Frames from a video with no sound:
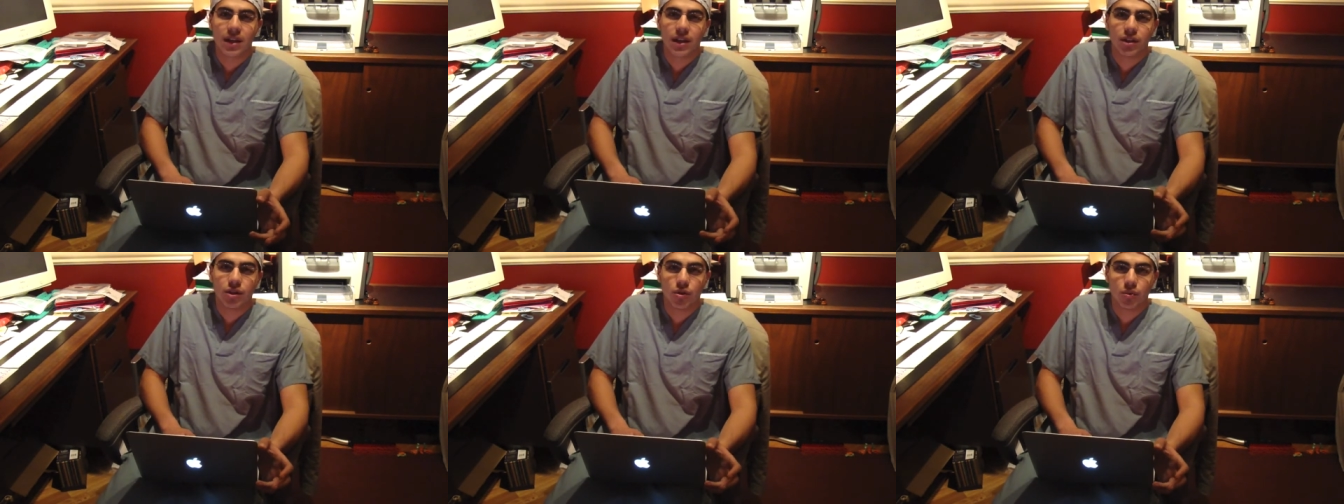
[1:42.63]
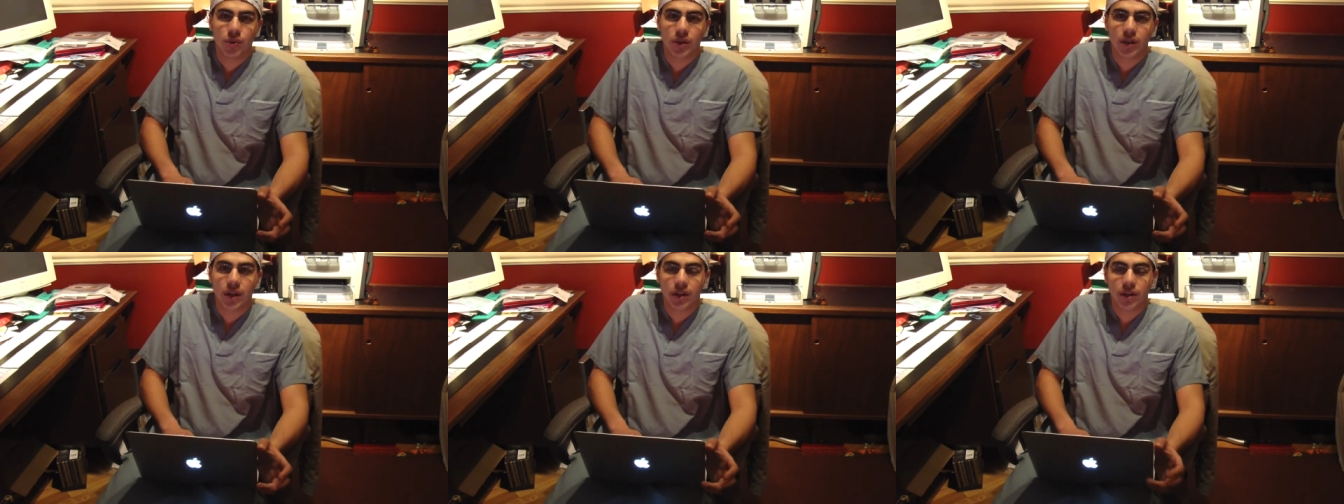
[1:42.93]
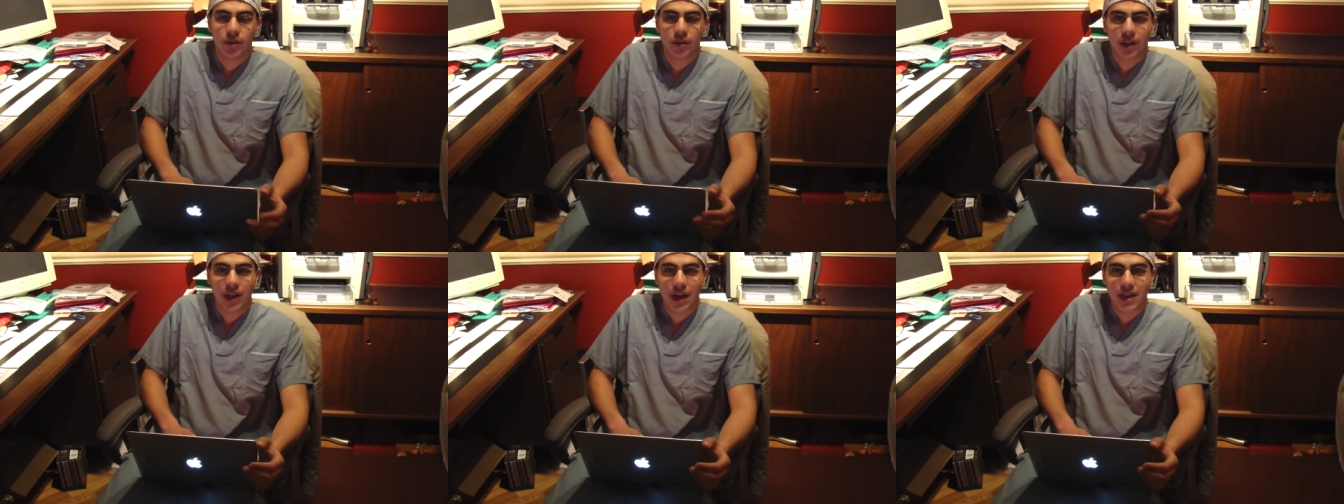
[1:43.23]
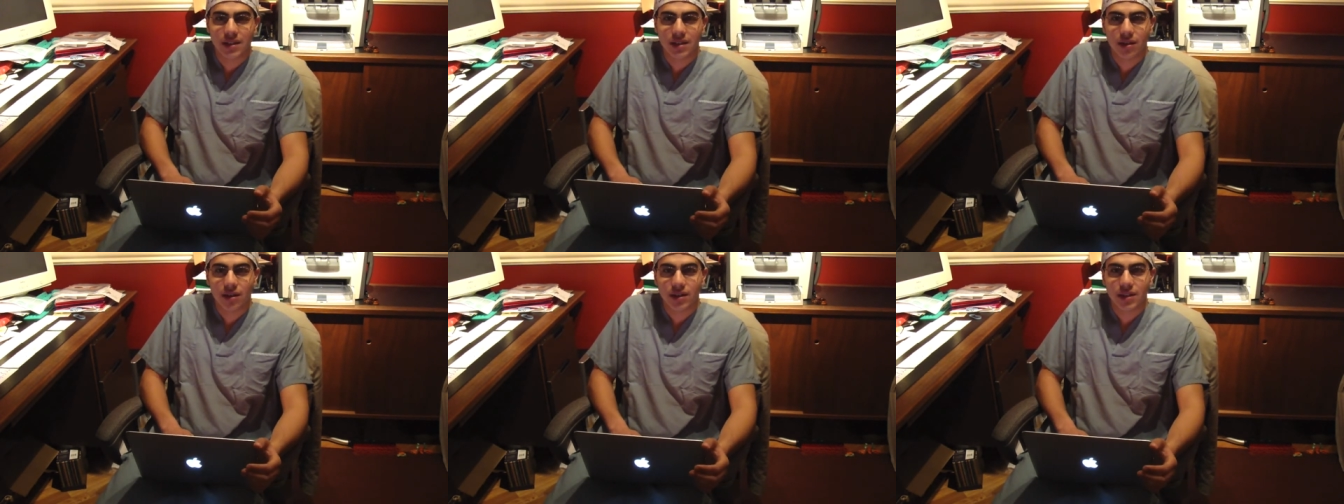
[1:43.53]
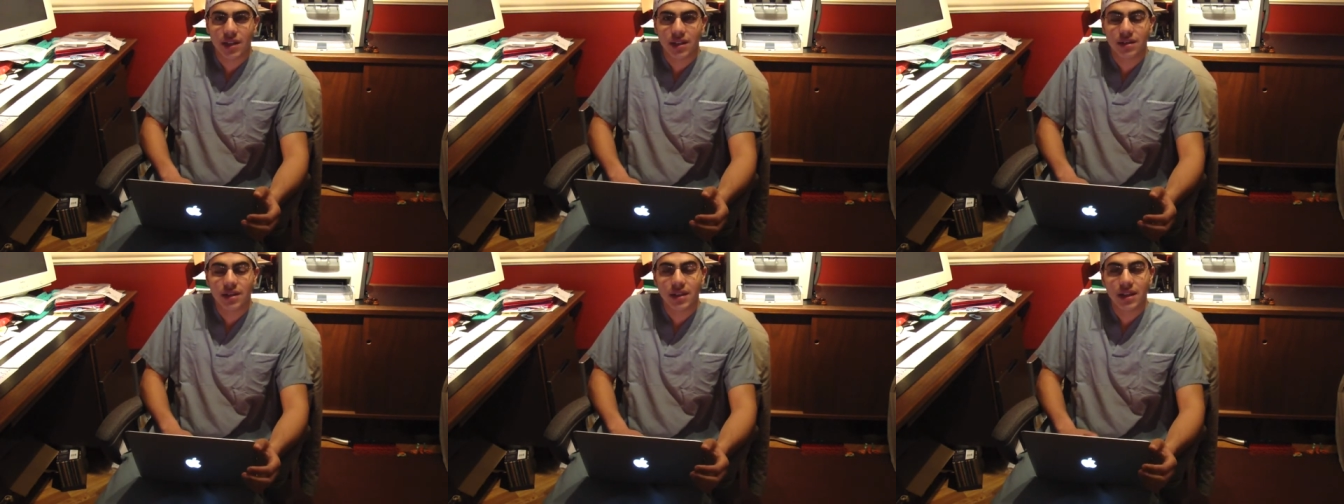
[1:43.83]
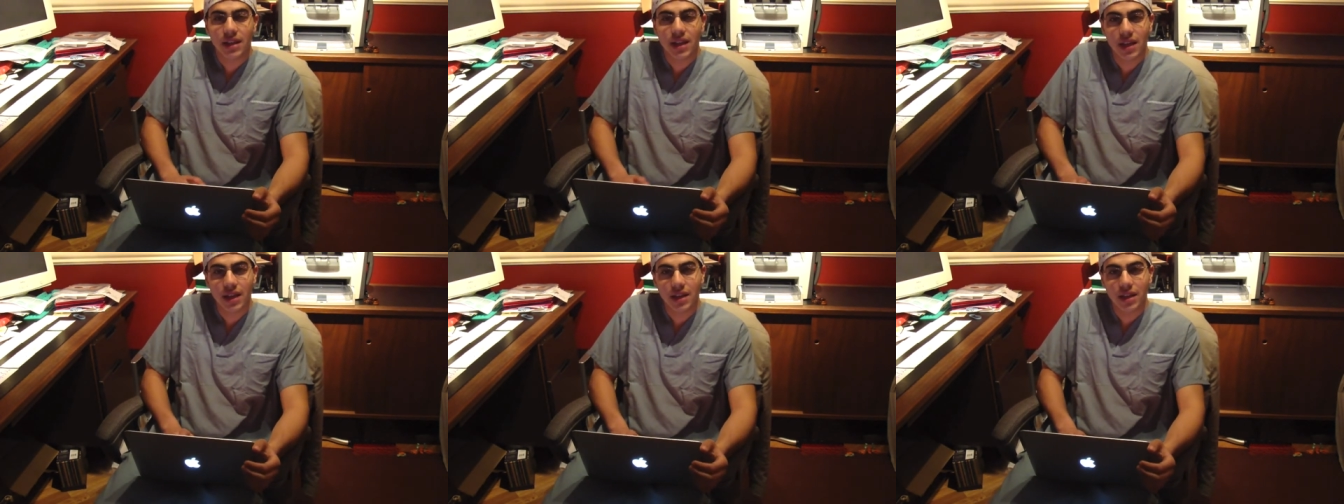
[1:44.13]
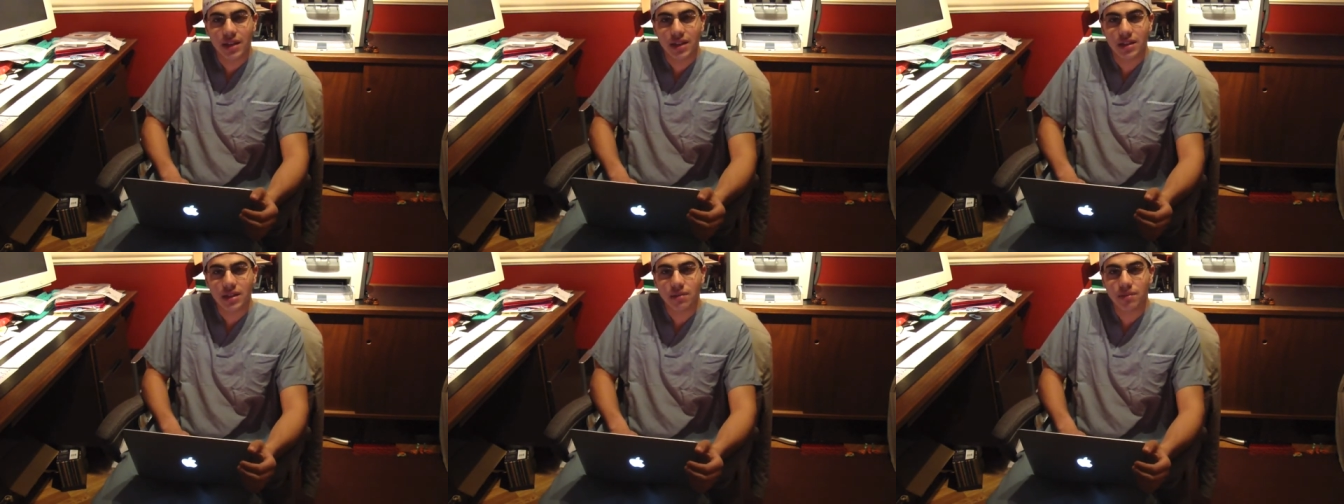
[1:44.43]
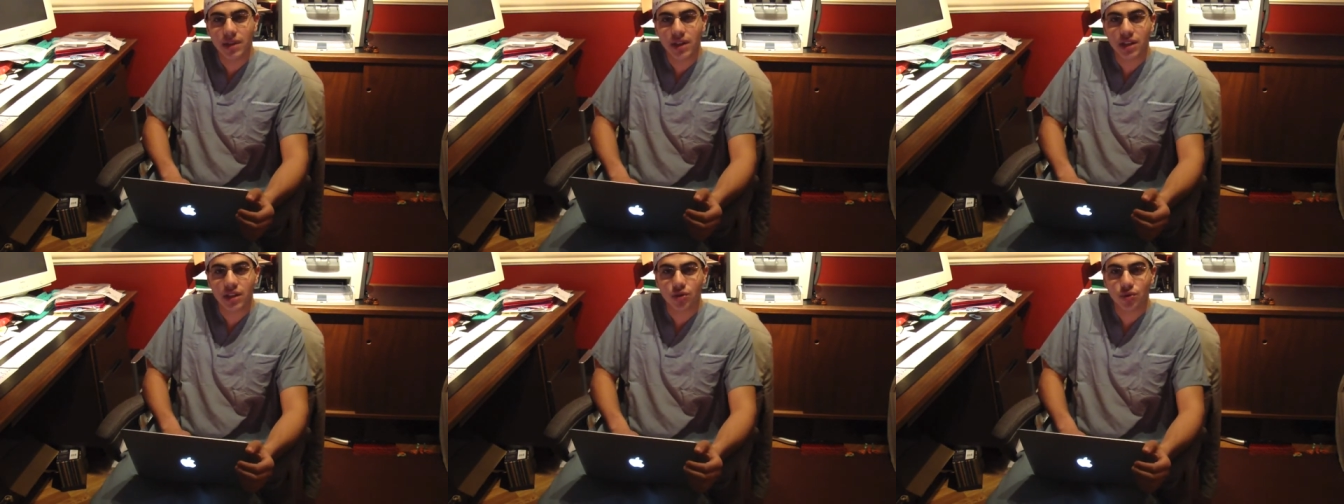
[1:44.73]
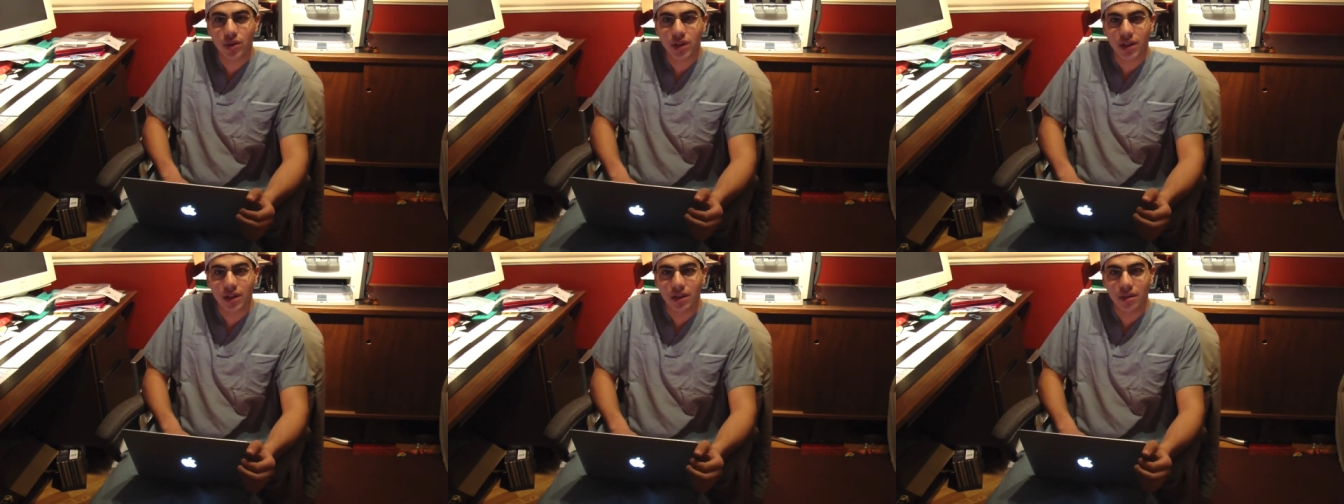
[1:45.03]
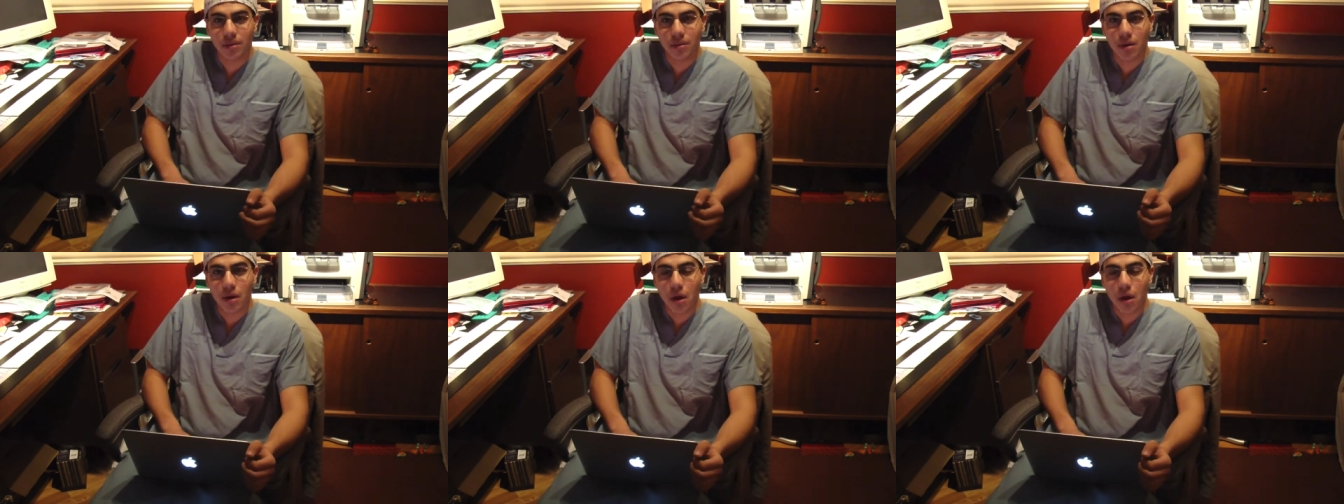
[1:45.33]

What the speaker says: urea and uric acid are sent to the kidneys to be excreted.